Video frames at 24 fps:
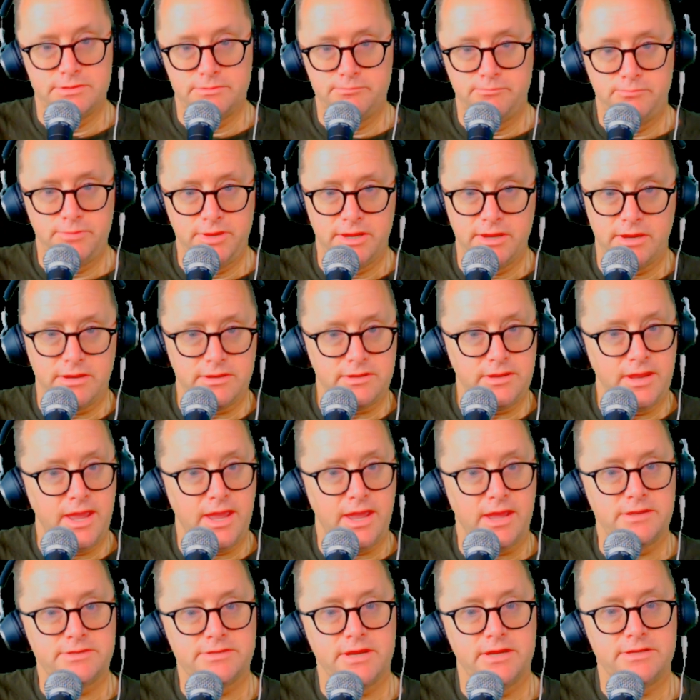being
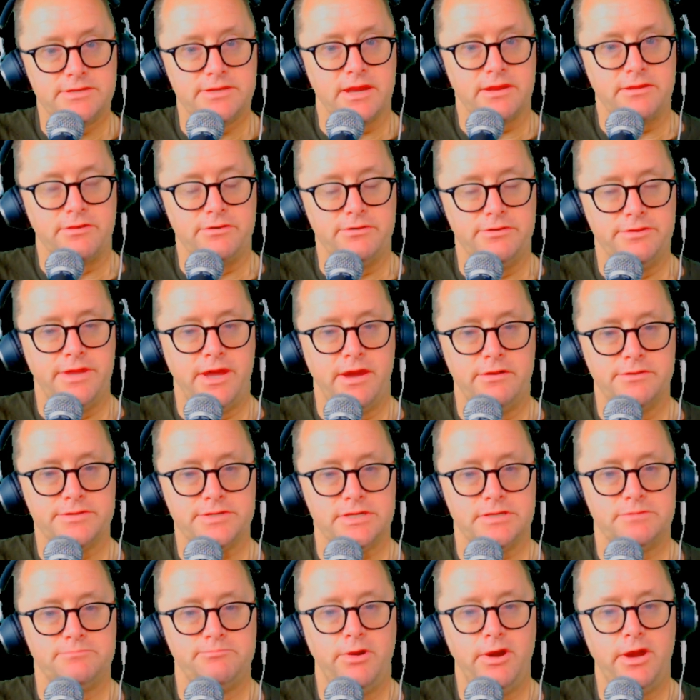anti-technical
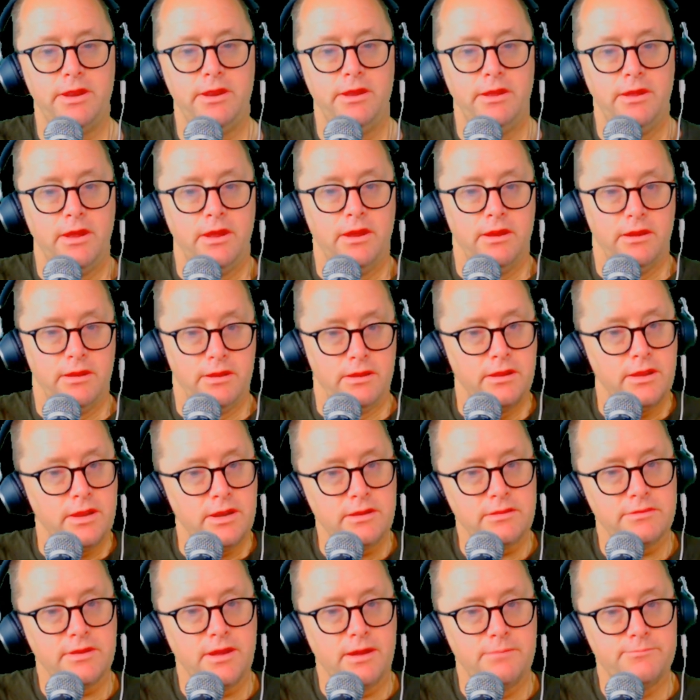analysis, but
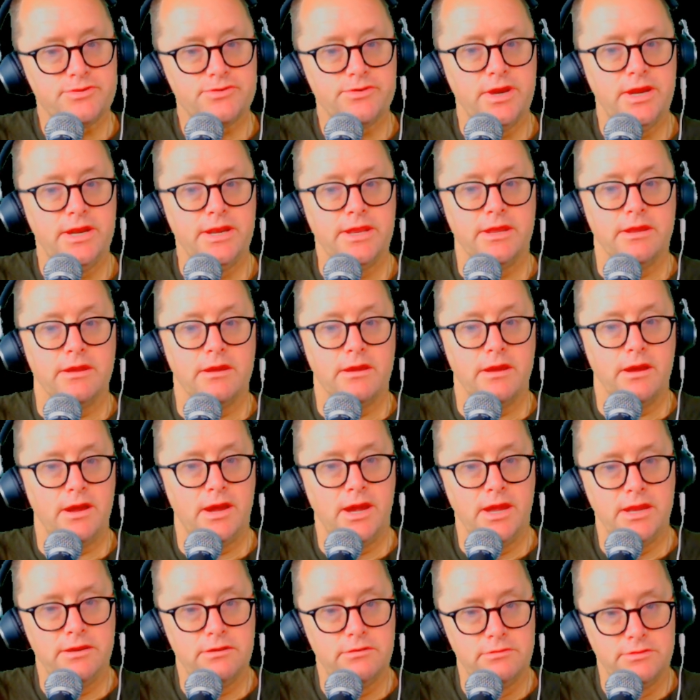anything I'm trading,
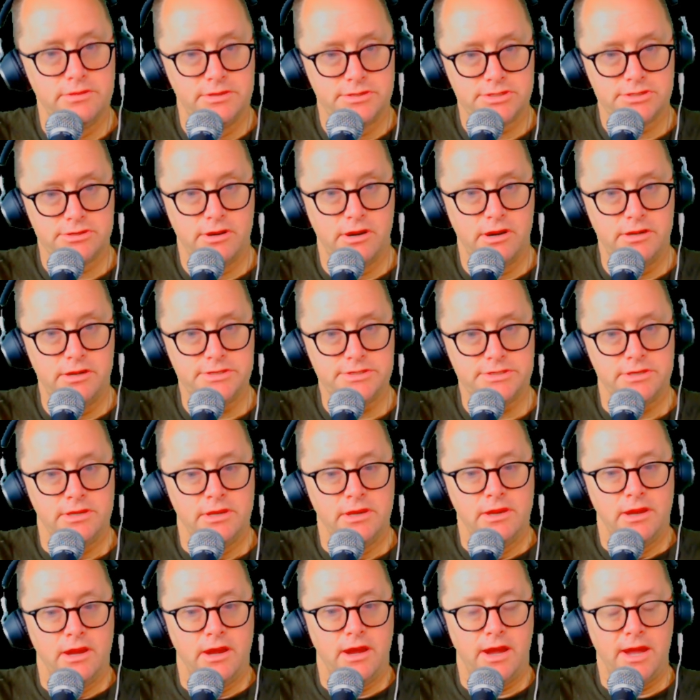I know the charts.
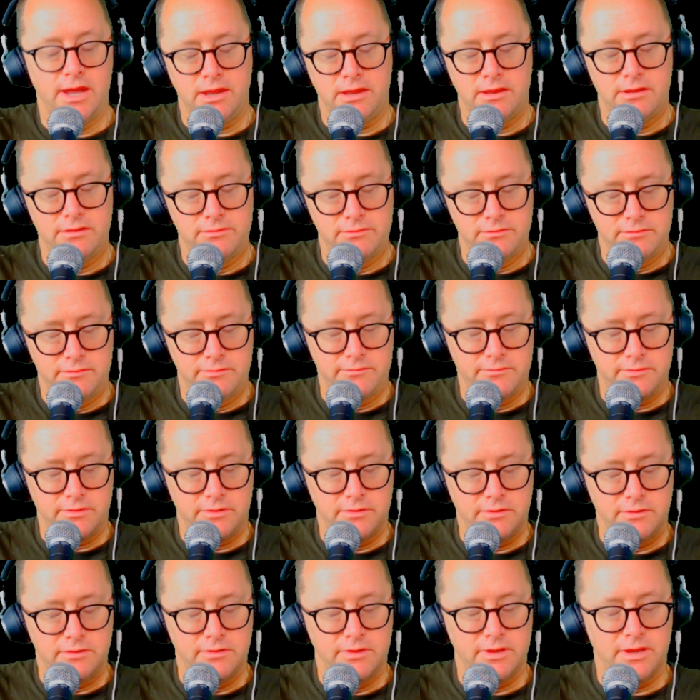I can,
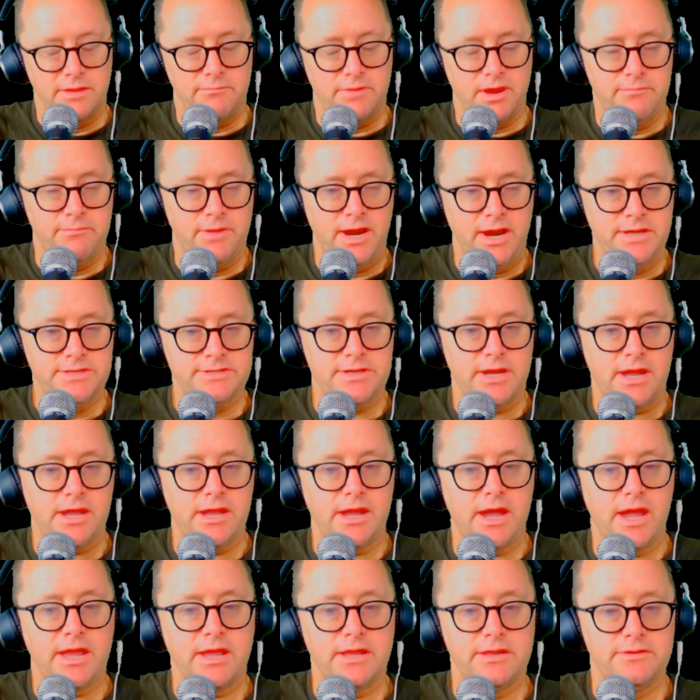in my mind's
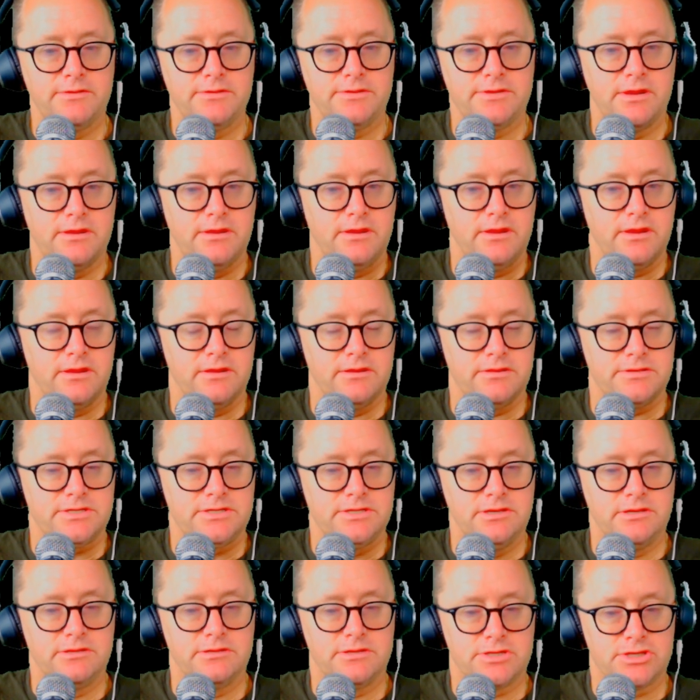eye, I can
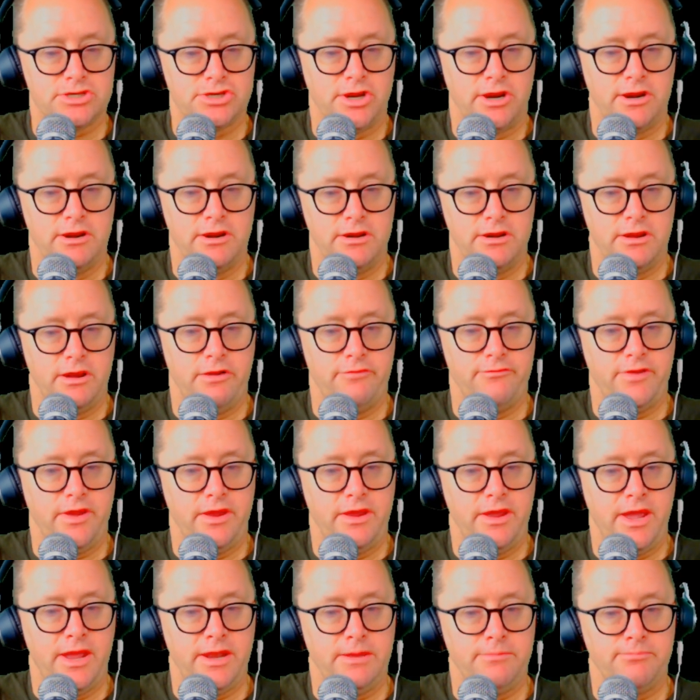see the chart of
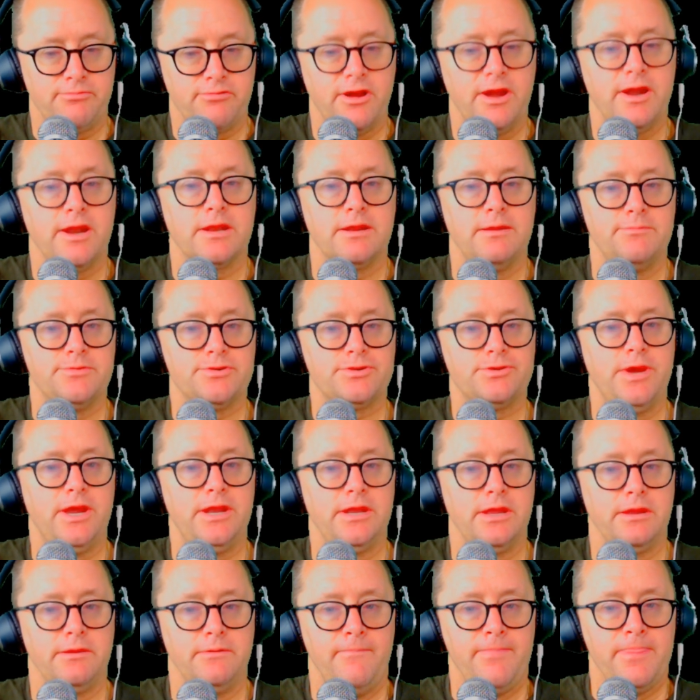any product I'm
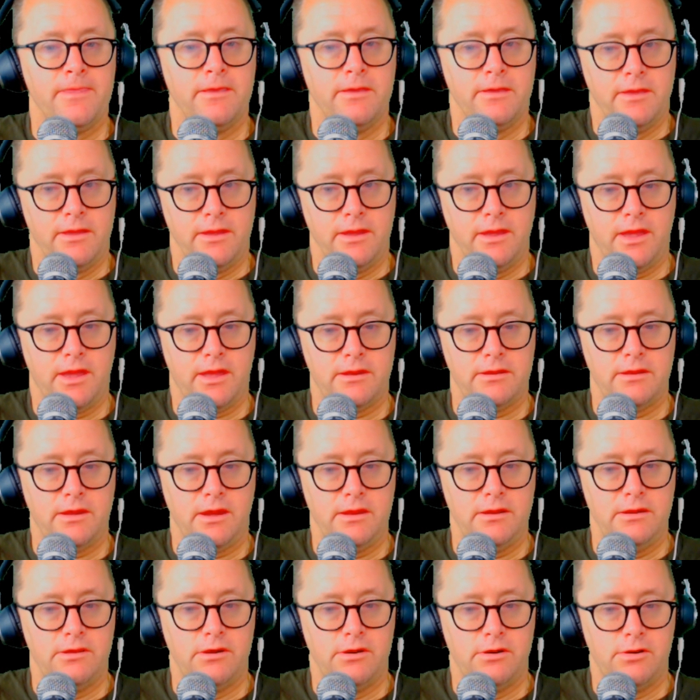trading, and I
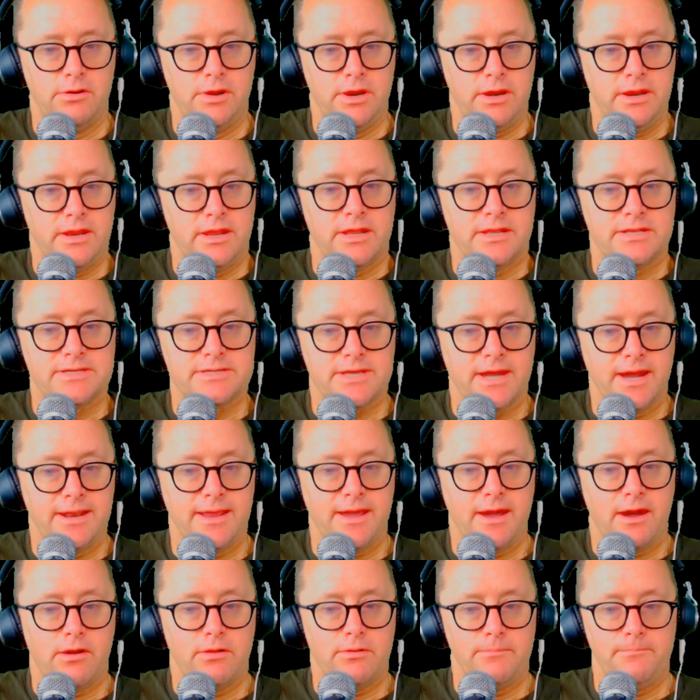know it inside
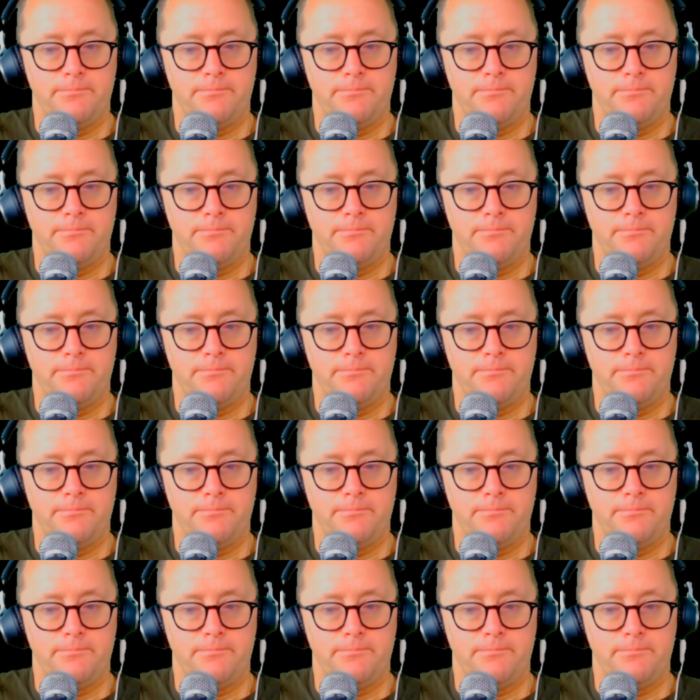out.